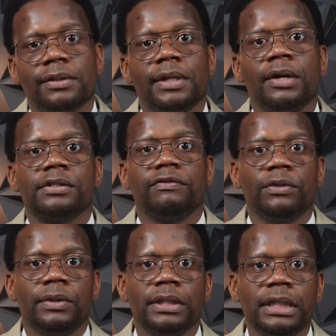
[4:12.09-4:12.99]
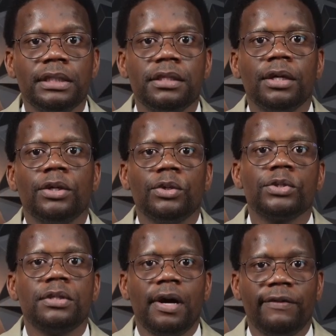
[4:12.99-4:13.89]
or else if you don't eat,
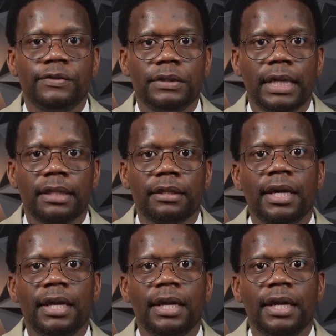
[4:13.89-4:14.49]
you'll starve to death.